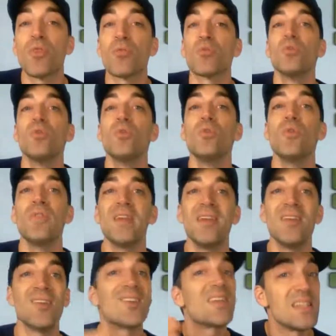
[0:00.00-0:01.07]
through
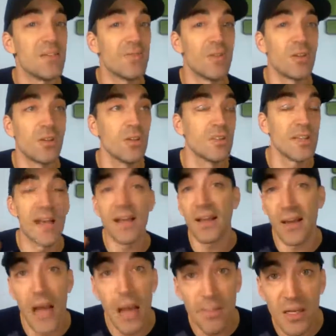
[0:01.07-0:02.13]
these difficult
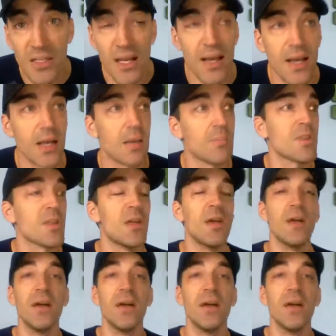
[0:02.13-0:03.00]
economic times,